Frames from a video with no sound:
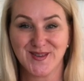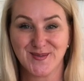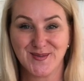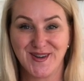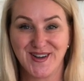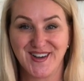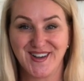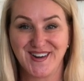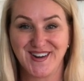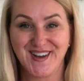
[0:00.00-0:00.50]

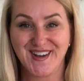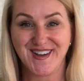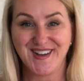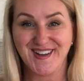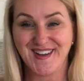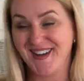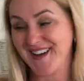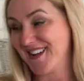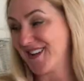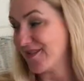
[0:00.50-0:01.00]
when I
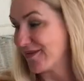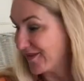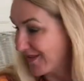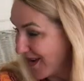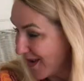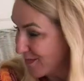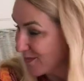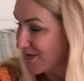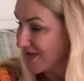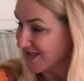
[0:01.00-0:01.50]
had a
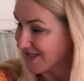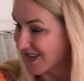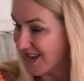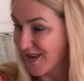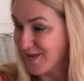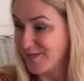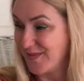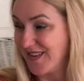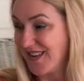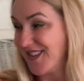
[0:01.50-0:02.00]
friend
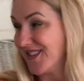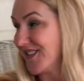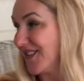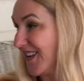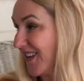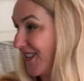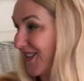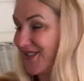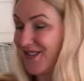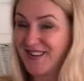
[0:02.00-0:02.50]
beside me, either
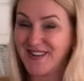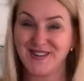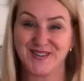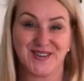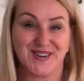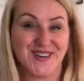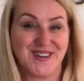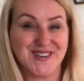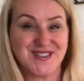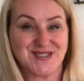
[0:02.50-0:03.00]
Hillary
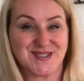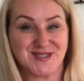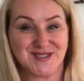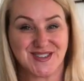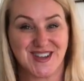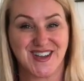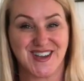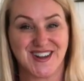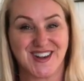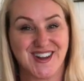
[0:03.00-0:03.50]
or
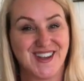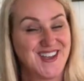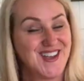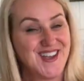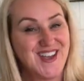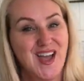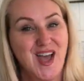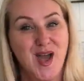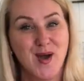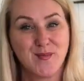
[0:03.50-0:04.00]
Suzanne.
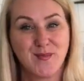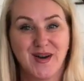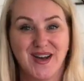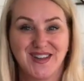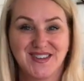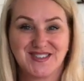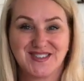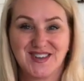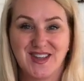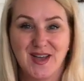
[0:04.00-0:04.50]

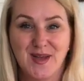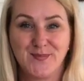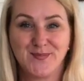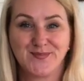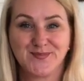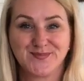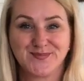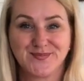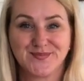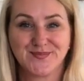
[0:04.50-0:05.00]
But
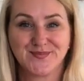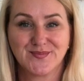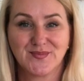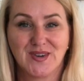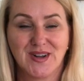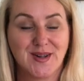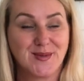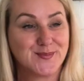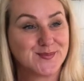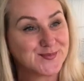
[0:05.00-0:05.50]

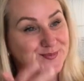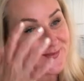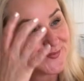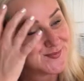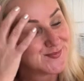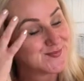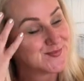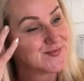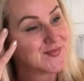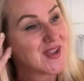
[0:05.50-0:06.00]
well,
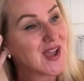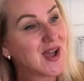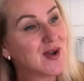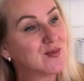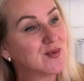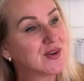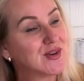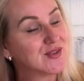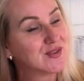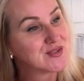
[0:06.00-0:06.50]

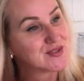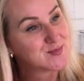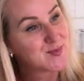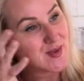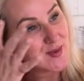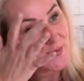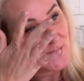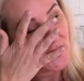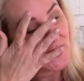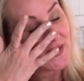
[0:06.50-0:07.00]
I'm one of those
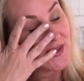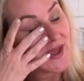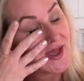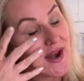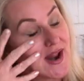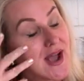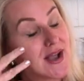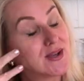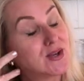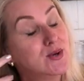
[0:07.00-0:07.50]
people
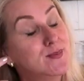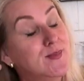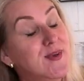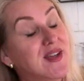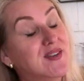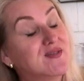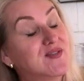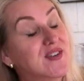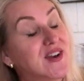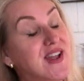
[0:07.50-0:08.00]
that I could
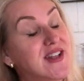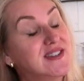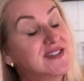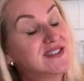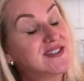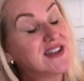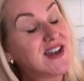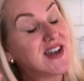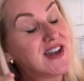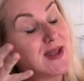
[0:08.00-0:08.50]
make
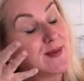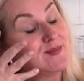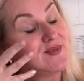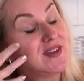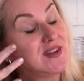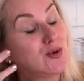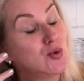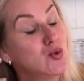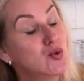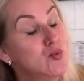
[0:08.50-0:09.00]
friends in an
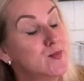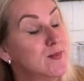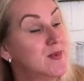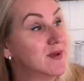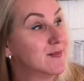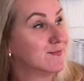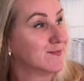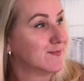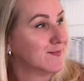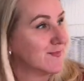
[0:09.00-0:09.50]
empty room.
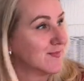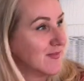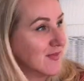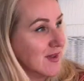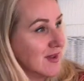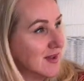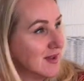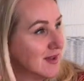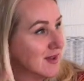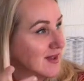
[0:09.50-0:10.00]

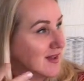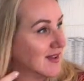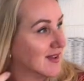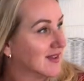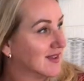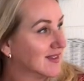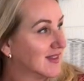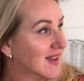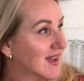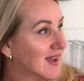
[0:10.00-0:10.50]

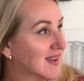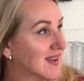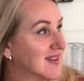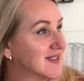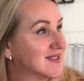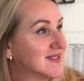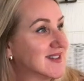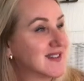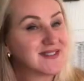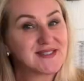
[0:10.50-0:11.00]
I
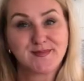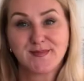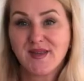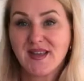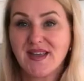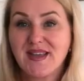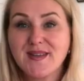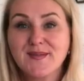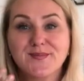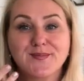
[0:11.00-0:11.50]
guess that's
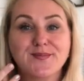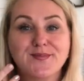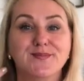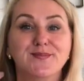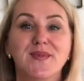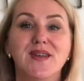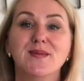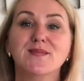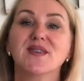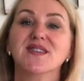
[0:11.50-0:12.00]
me,
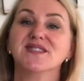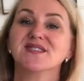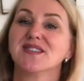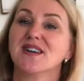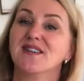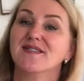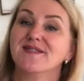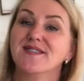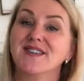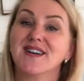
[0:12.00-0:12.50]

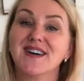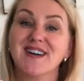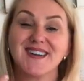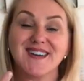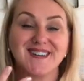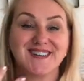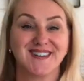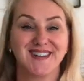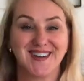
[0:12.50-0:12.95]
myself, and I.